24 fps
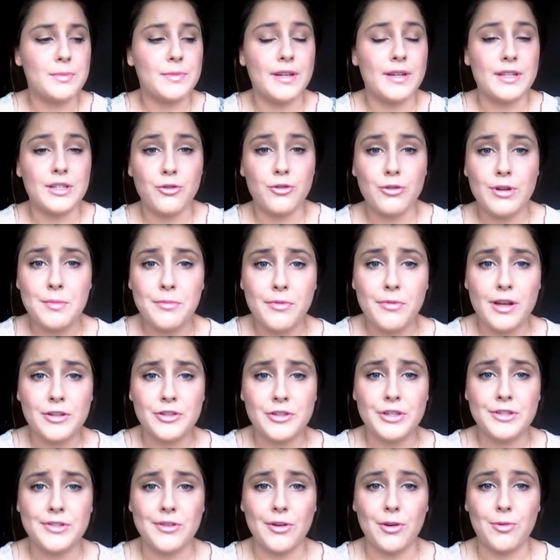because cream
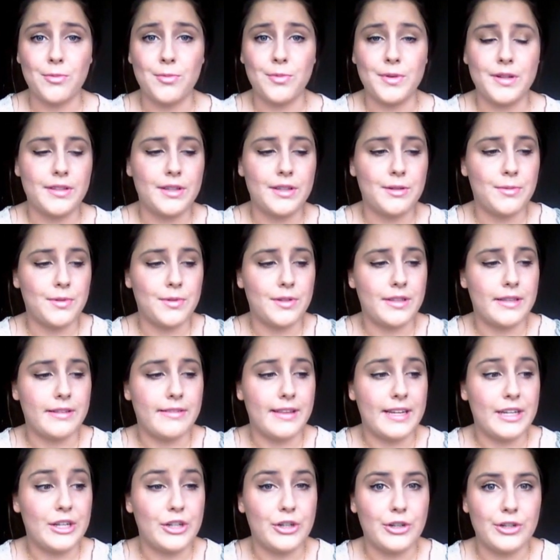blushes are really, really
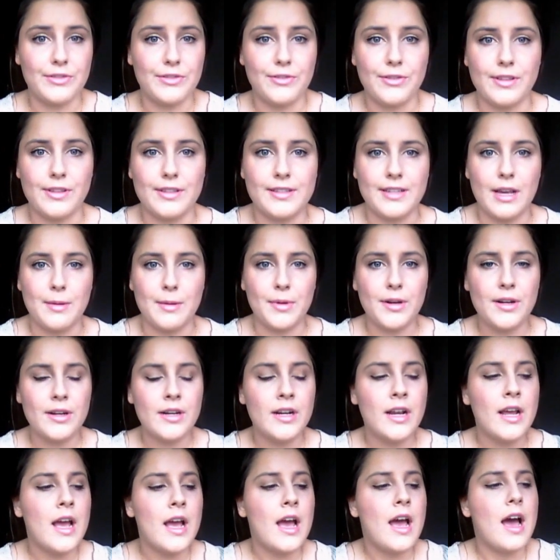like good for the summer,
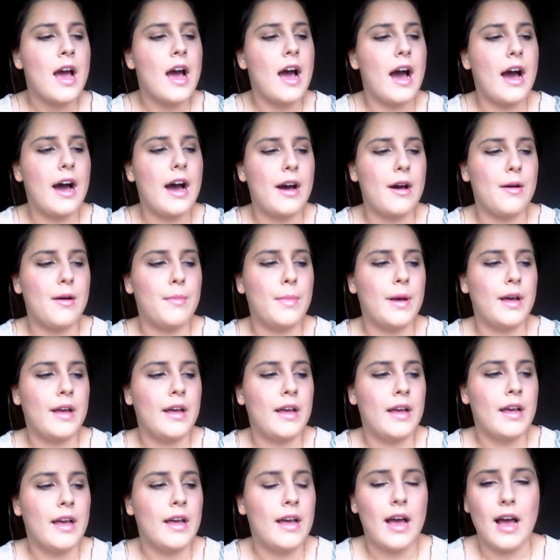
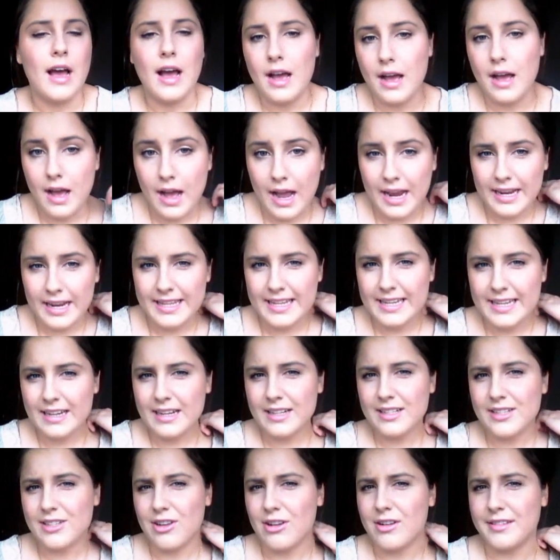I think I
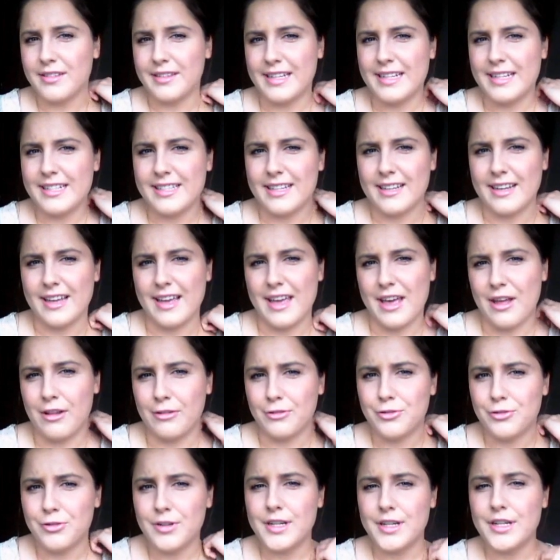saw Lisa
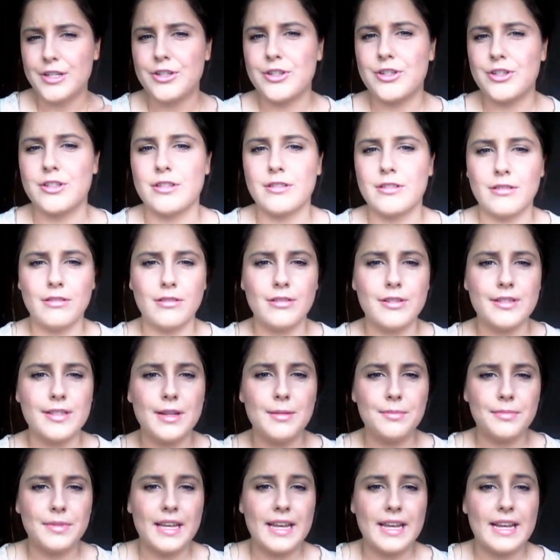Eldridge or
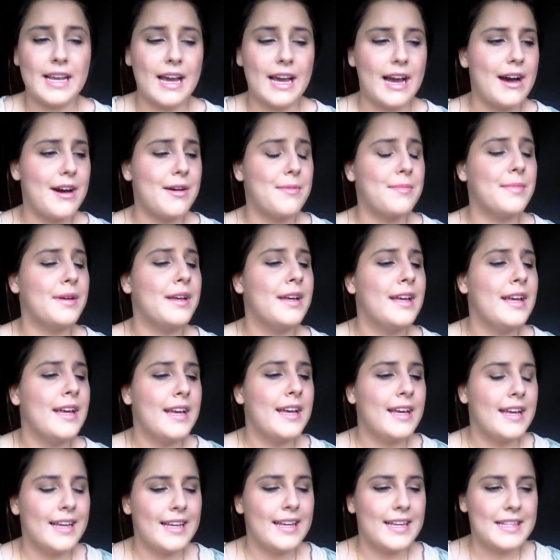something,
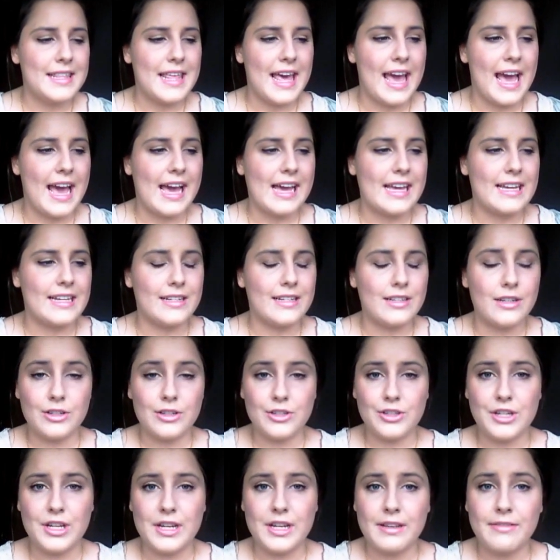that
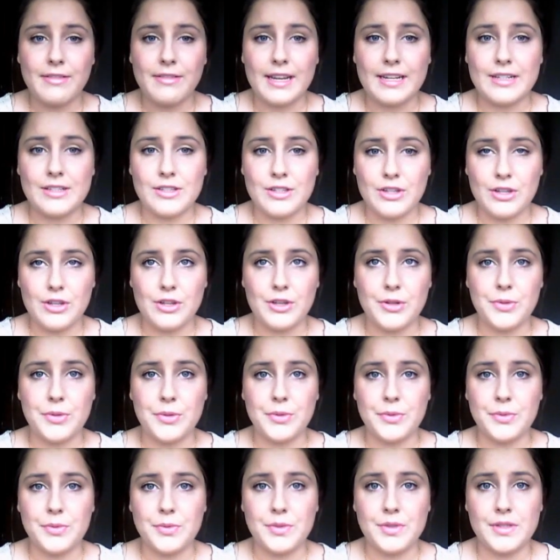she likes to
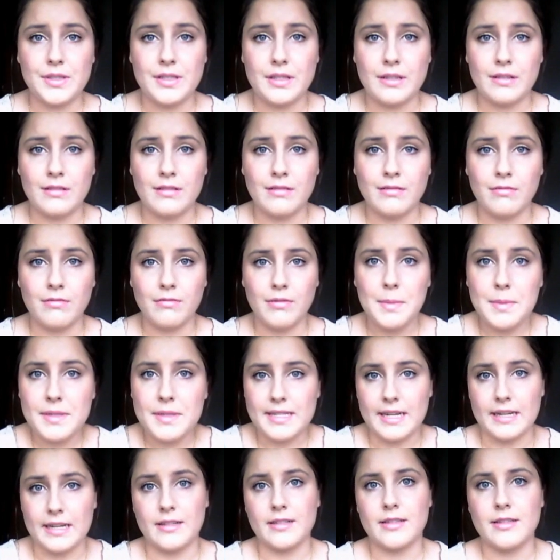use
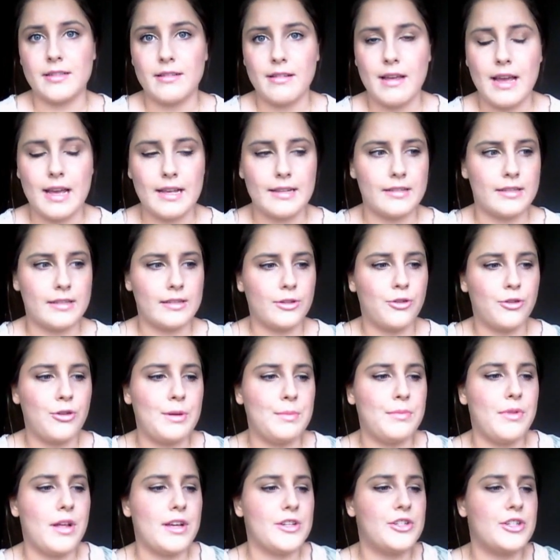lipsticks as cream
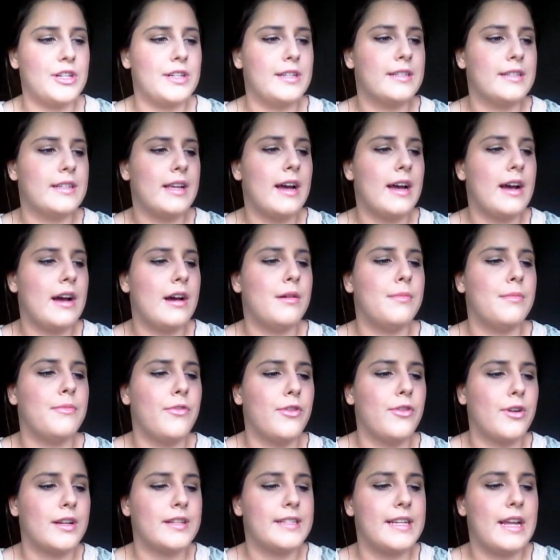blushes.
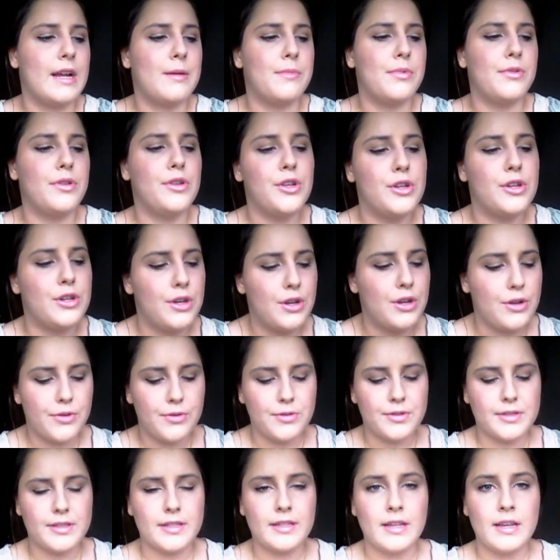For example, you could
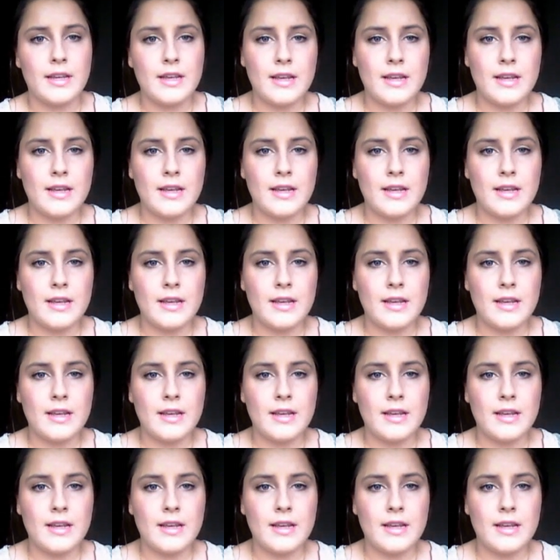use